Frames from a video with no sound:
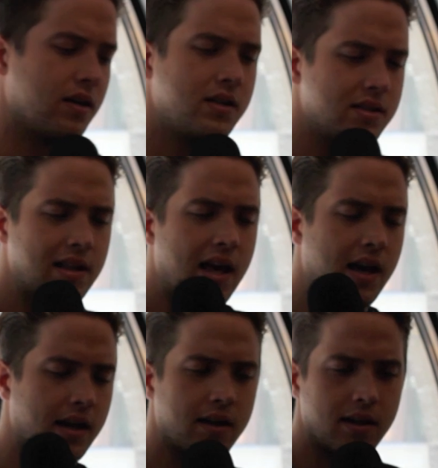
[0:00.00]
He's
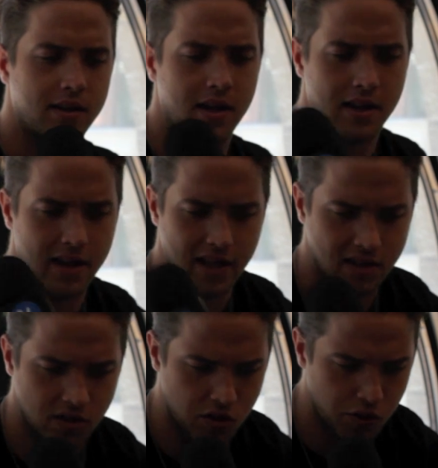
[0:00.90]
lying.
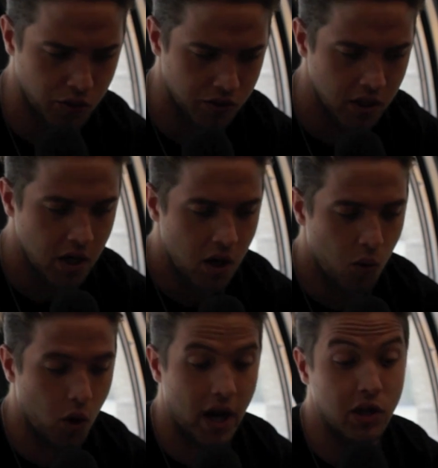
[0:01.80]
That's the truth.
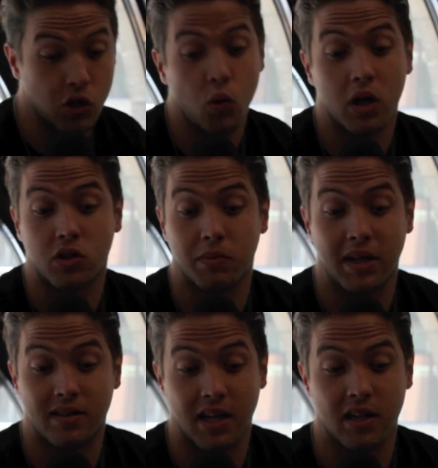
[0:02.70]
What I do want to
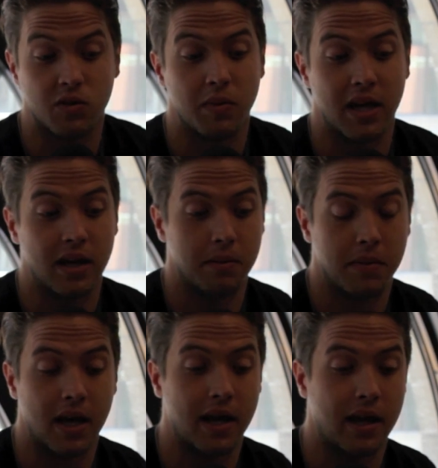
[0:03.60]
maintain is
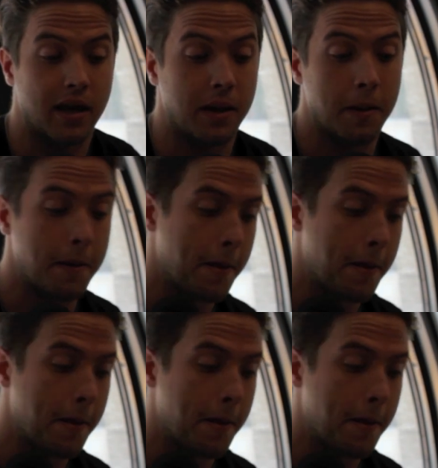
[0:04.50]
my